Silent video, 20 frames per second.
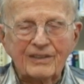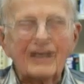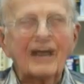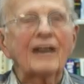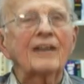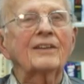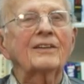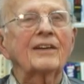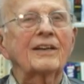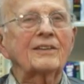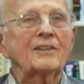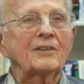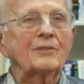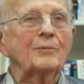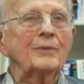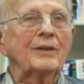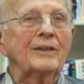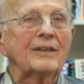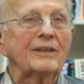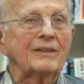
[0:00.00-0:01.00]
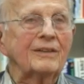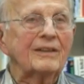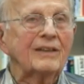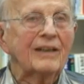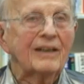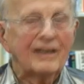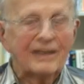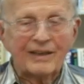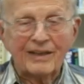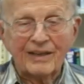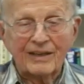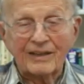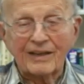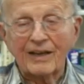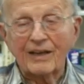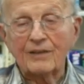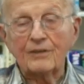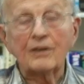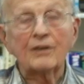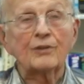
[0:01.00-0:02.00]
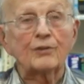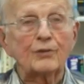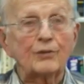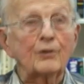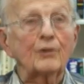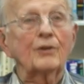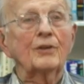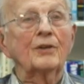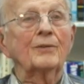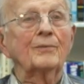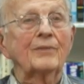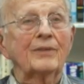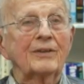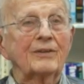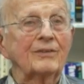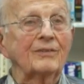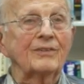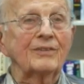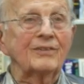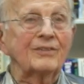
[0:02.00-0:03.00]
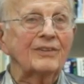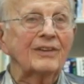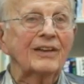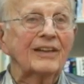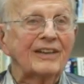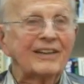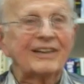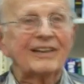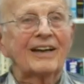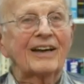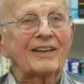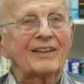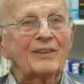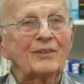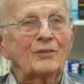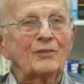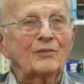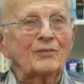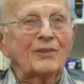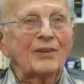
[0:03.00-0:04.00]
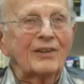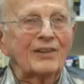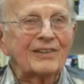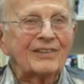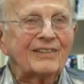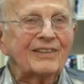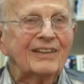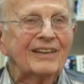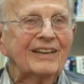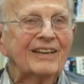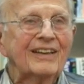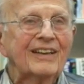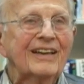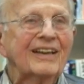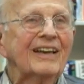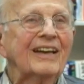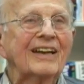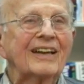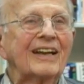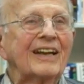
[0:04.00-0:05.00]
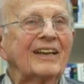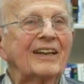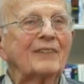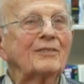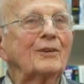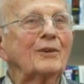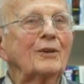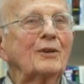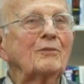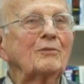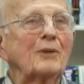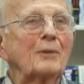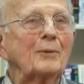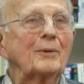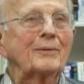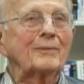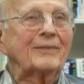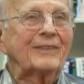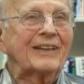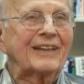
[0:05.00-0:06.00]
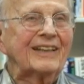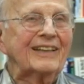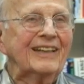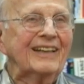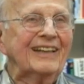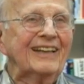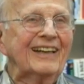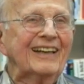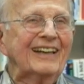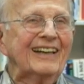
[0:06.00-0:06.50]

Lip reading: contacted me, and I assured him that it was not his fault, and I never heard from him again.